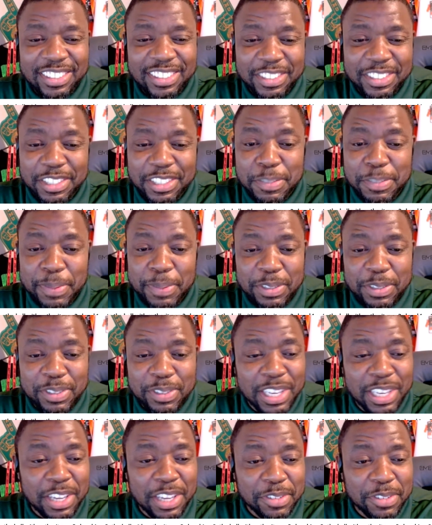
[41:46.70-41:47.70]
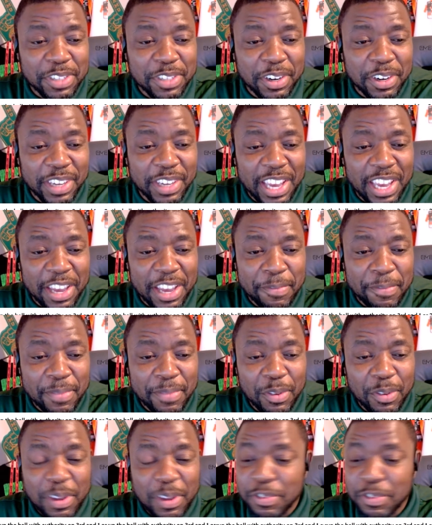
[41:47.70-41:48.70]
good special teams return game,
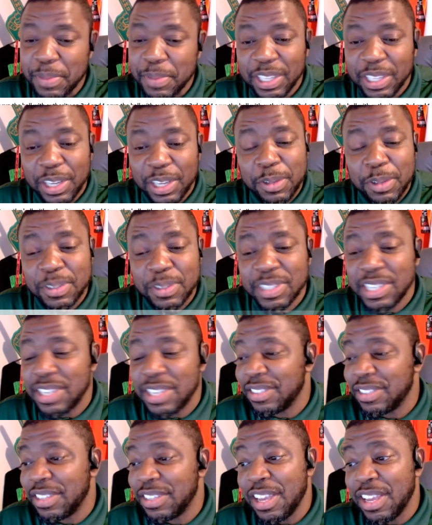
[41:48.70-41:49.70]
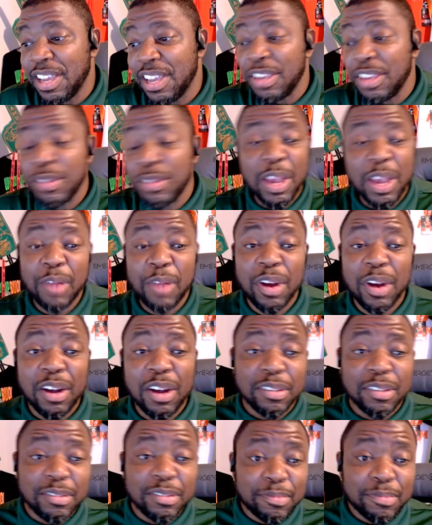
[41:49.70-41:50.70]
it's going to be a long season. You ain't
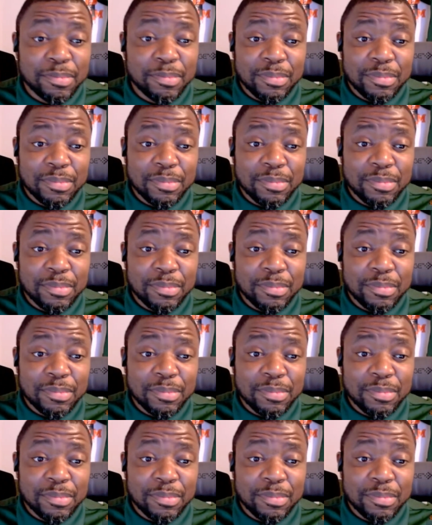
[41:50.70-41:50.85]
wrong.